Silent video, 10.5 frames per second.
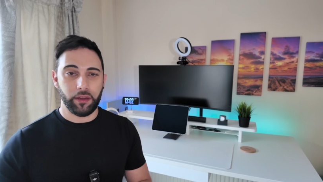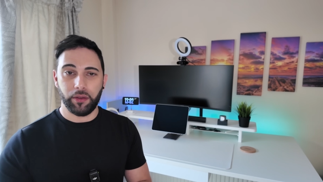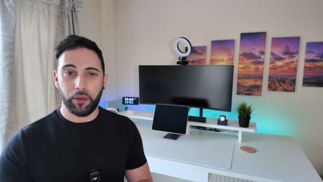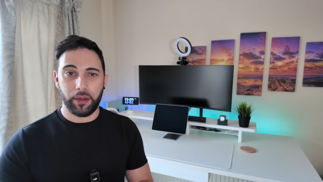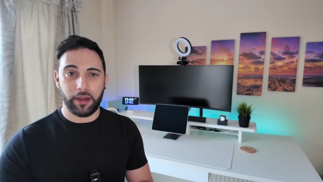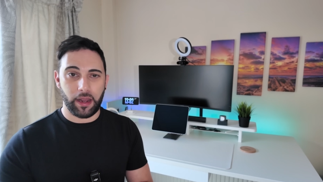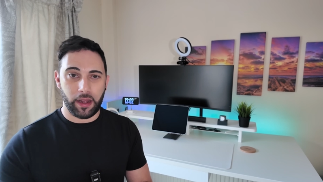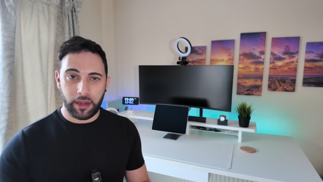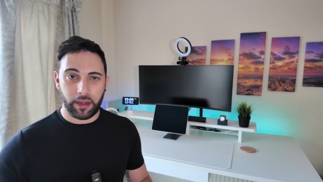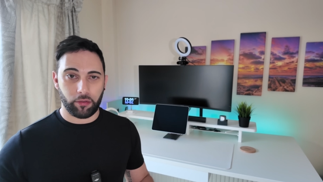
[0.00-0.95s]
You don't need
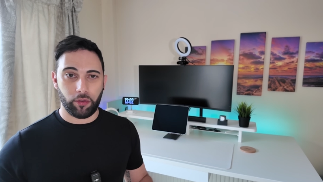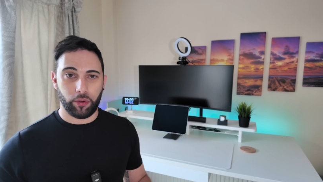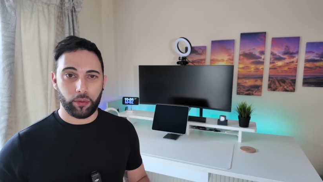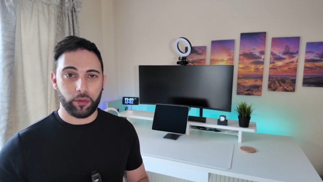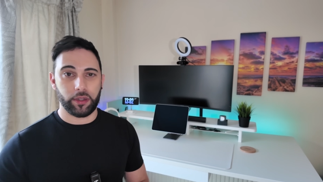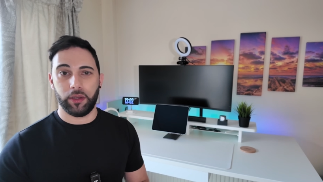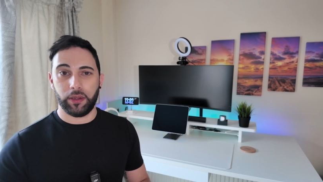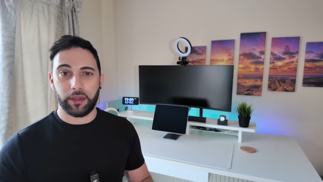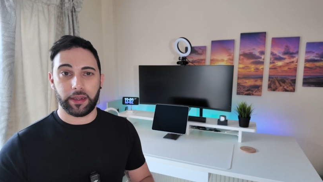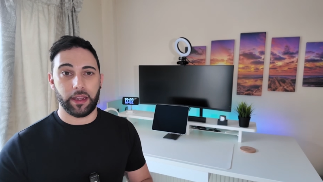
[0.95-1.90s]
any extra tools that you
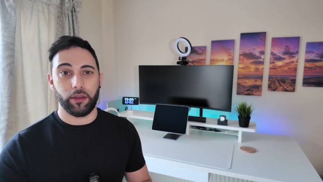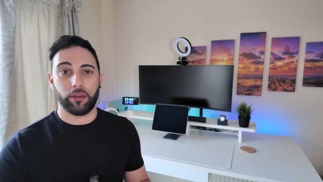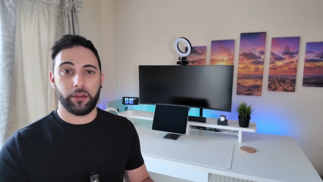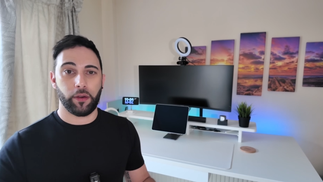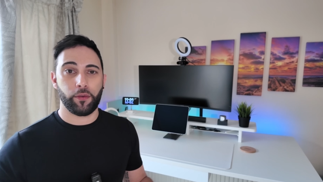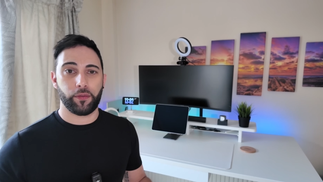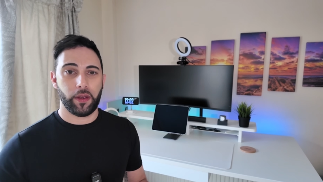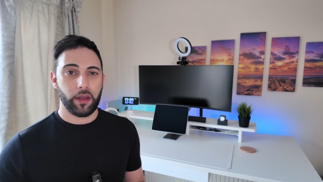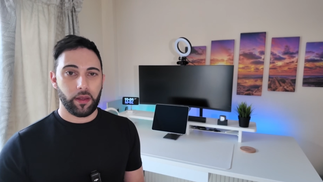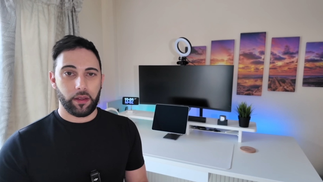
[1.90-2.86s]
need to get
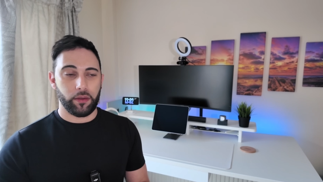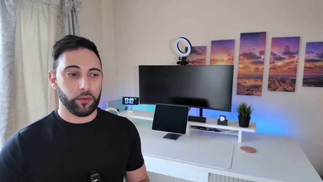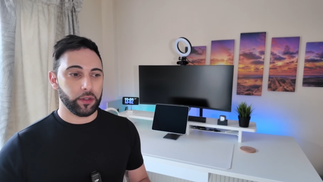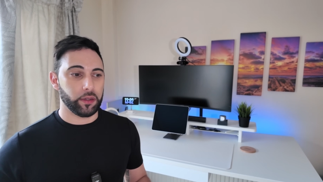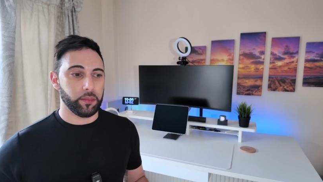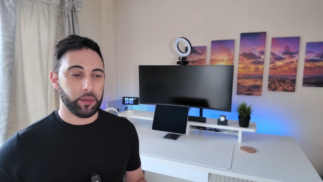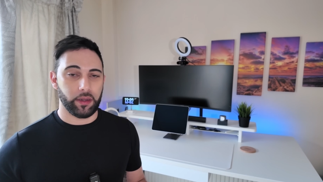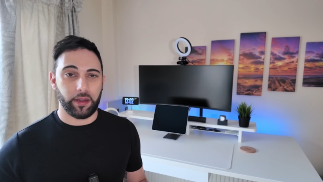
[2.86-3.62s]
yourself in order to put the